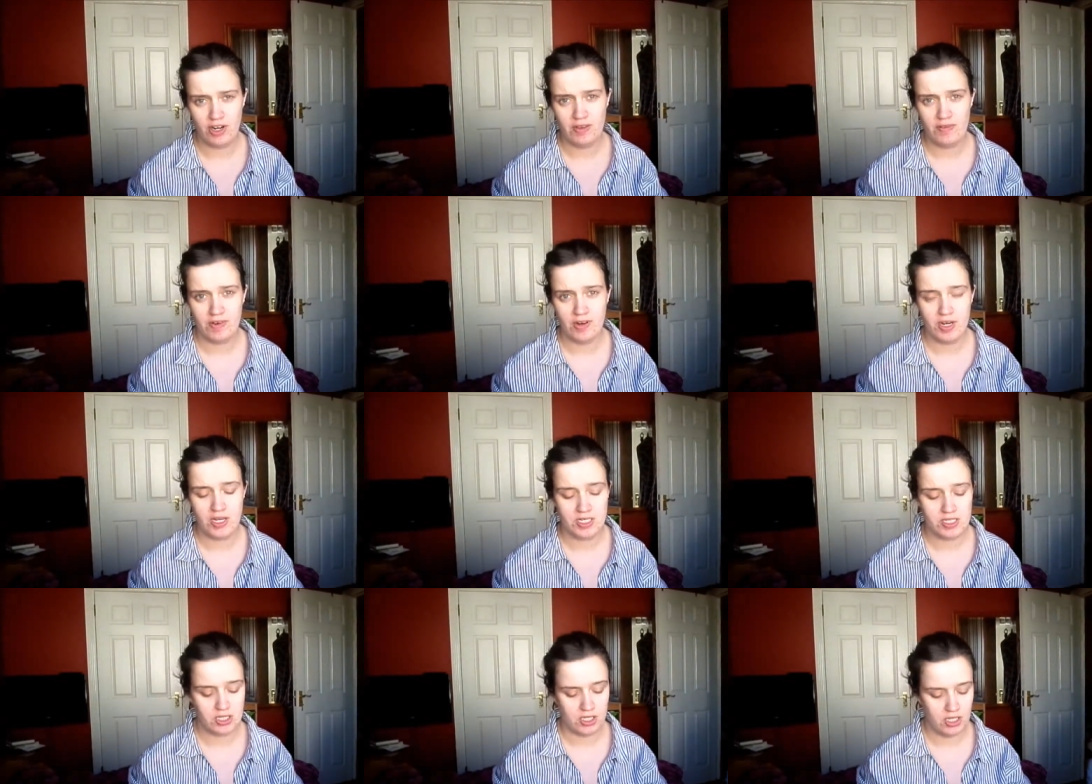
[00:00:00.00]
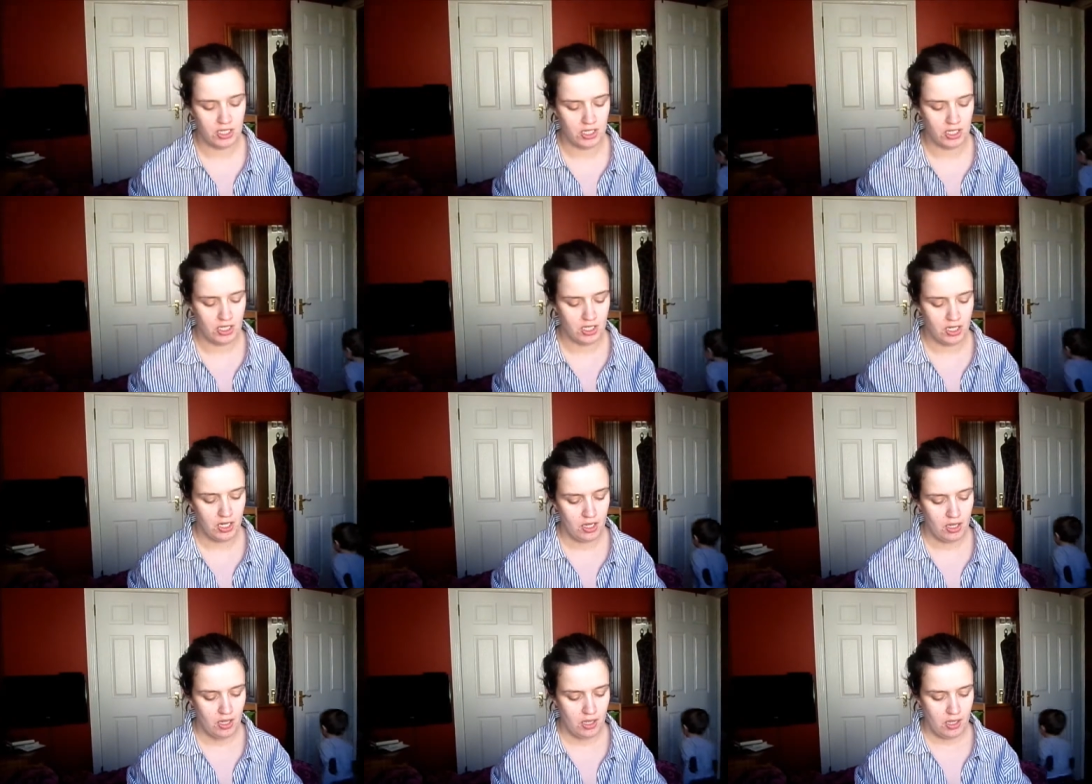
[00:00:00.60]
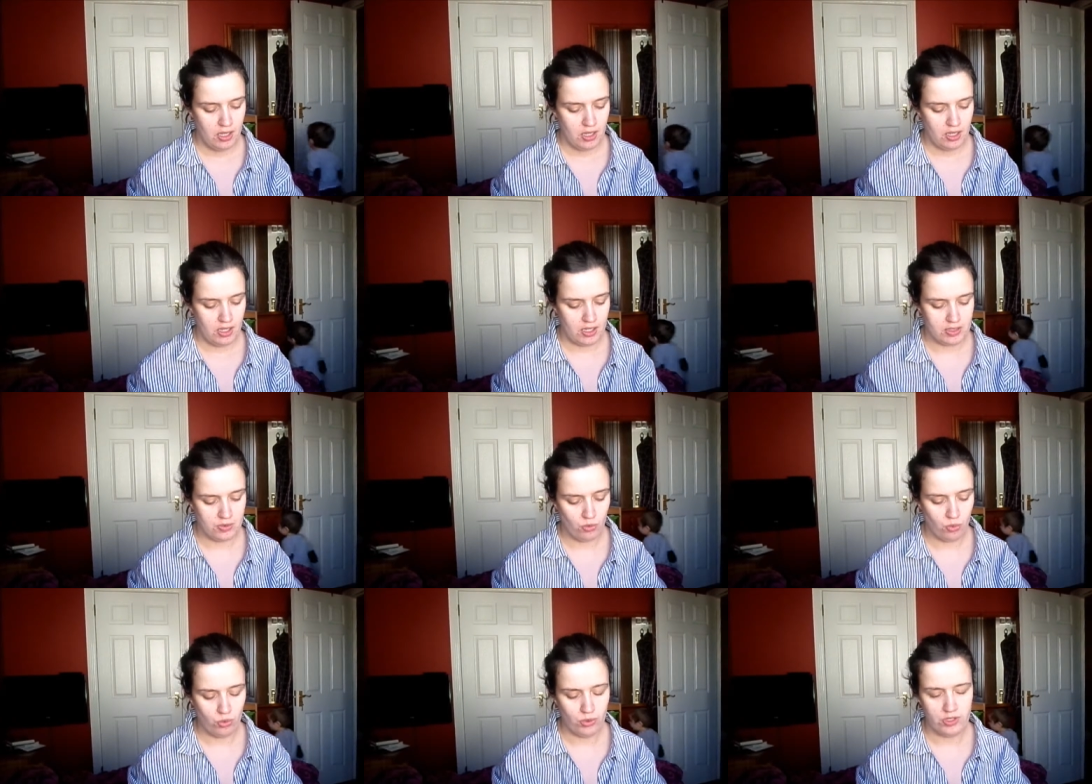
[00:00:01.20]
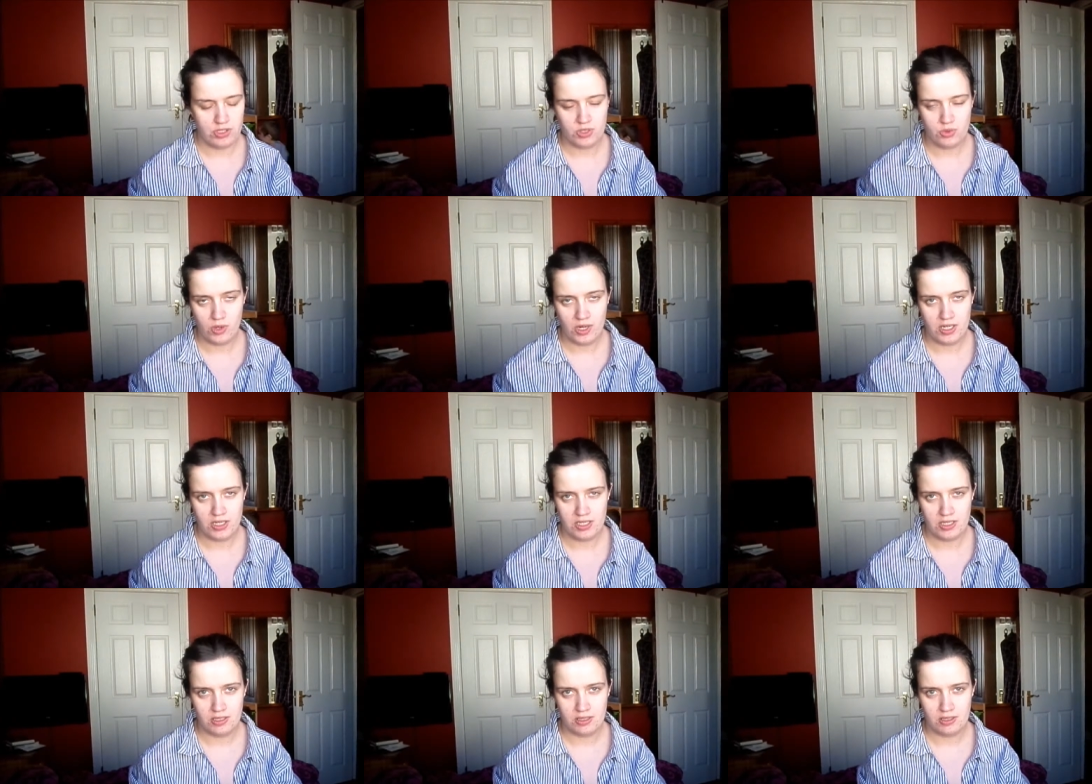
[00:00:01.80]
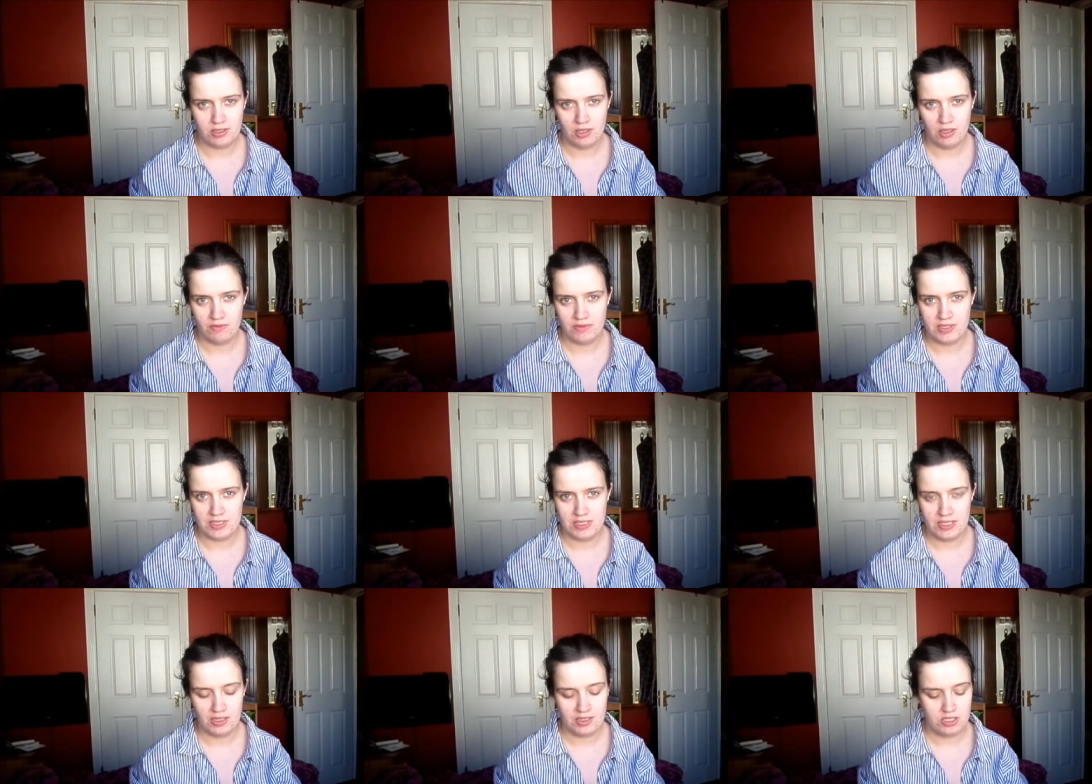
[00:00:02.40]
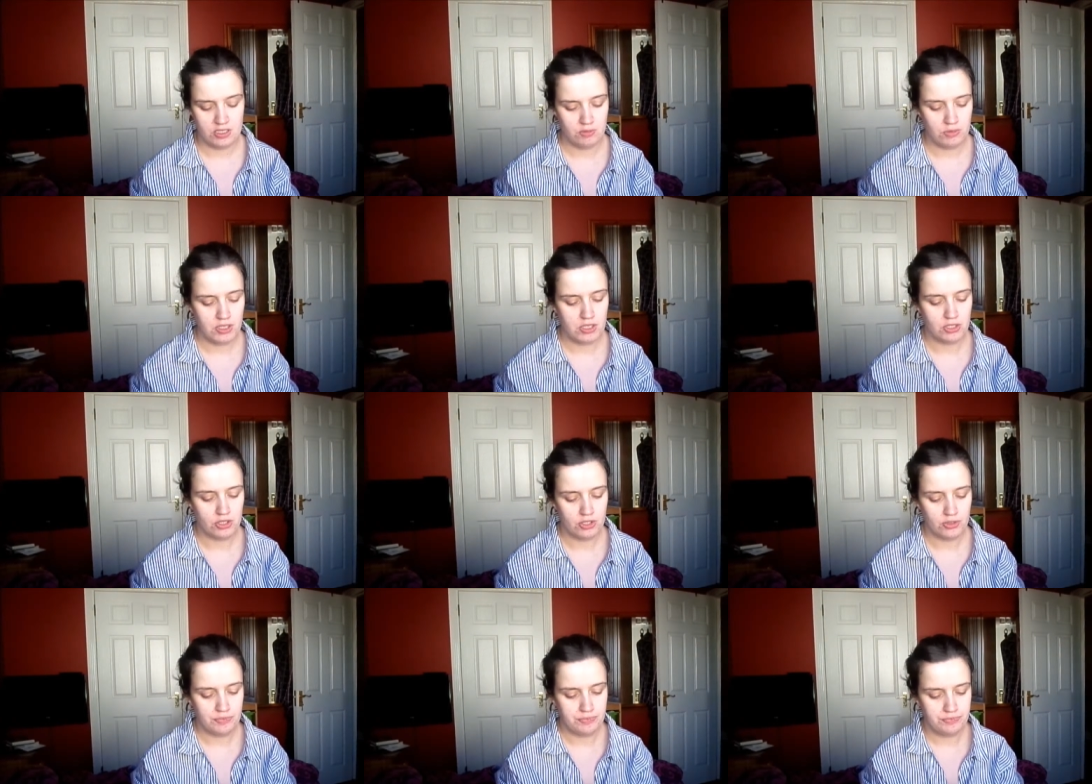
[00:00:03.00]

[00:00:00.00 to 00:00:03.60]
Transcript: very tiny. It's 1/20th of a centimeter.